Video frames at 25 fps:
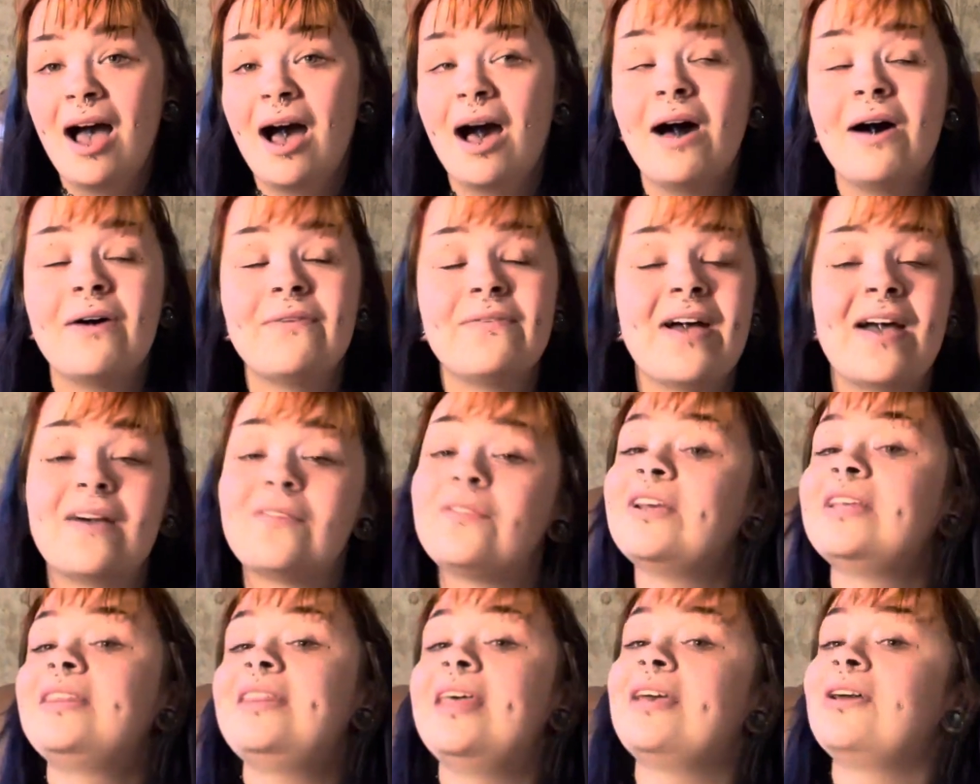of
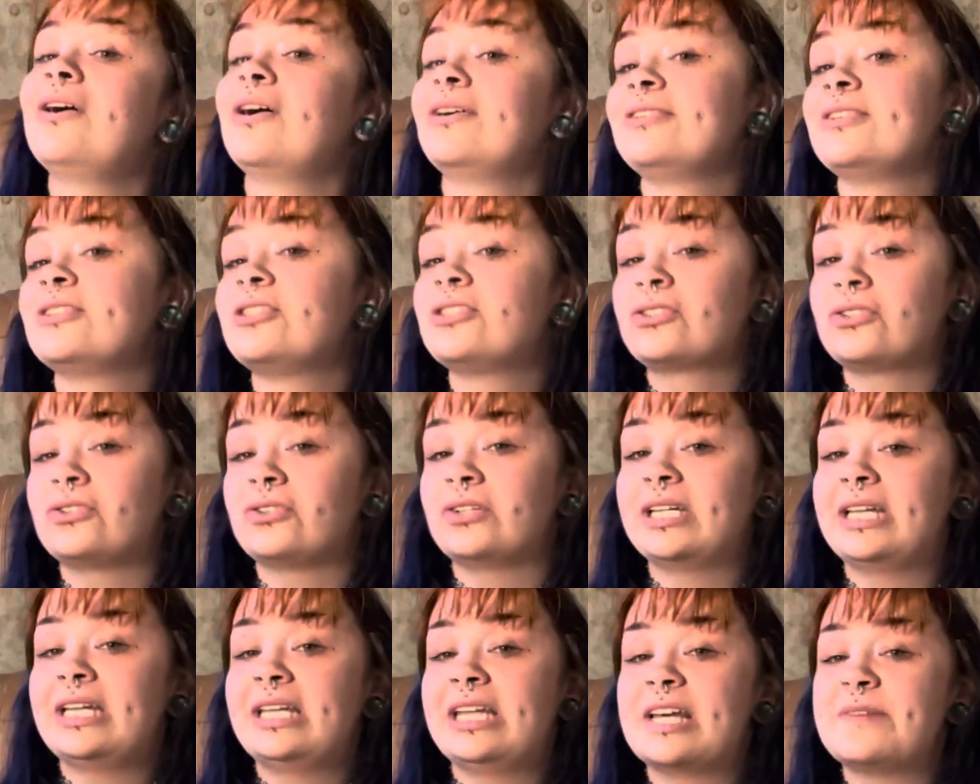everything on the
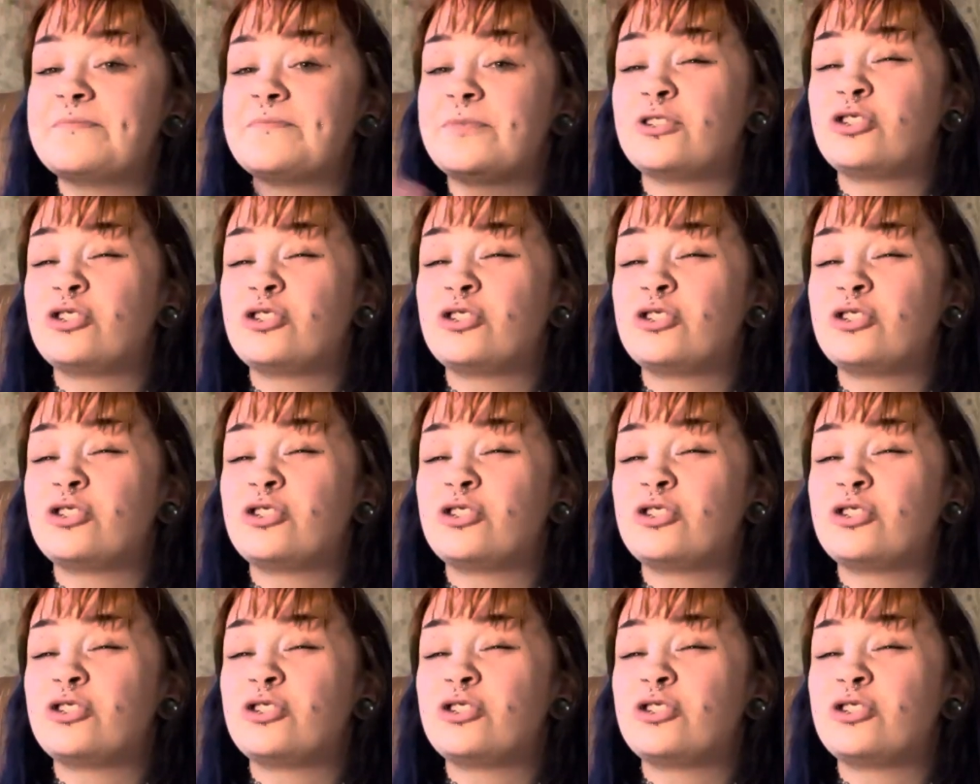screen in